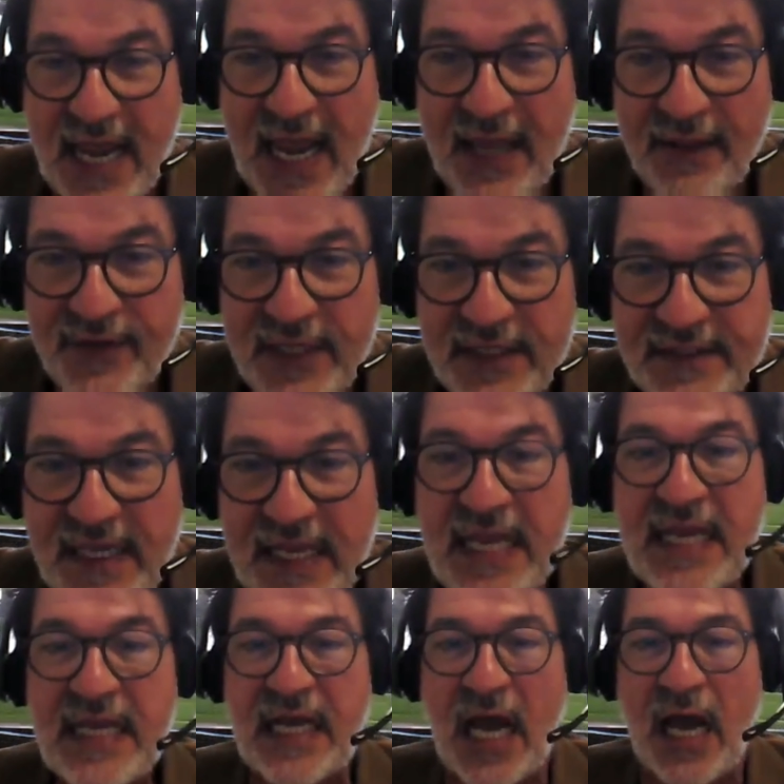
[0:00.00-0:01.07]
and this
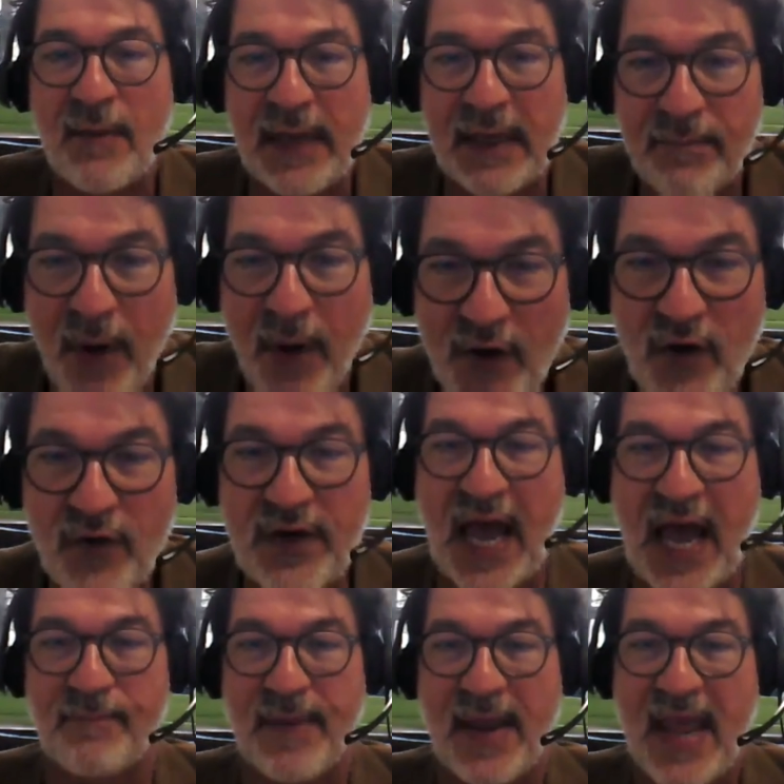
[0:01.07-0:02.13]
incoming
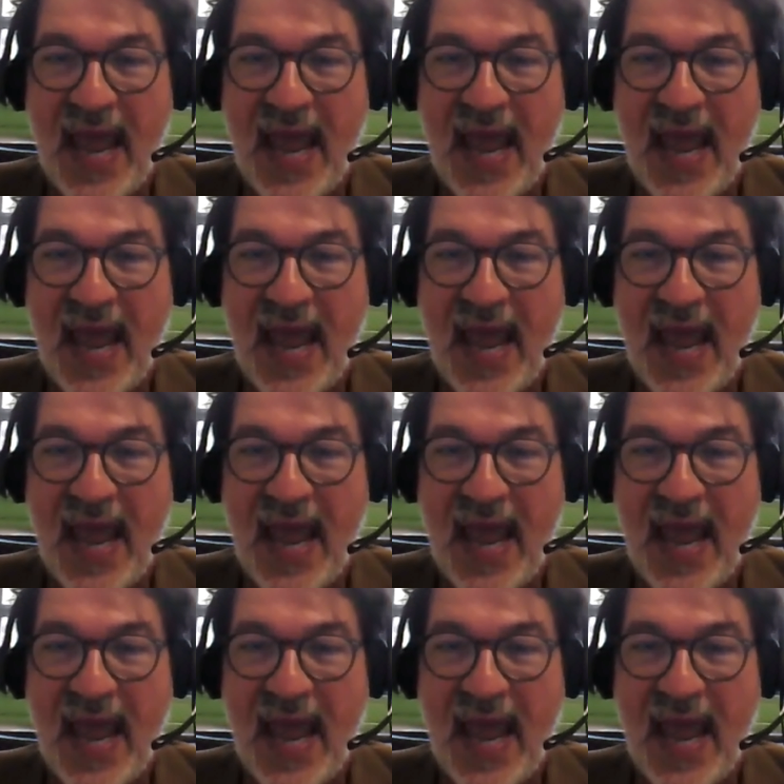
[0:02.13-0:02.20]
bottom-up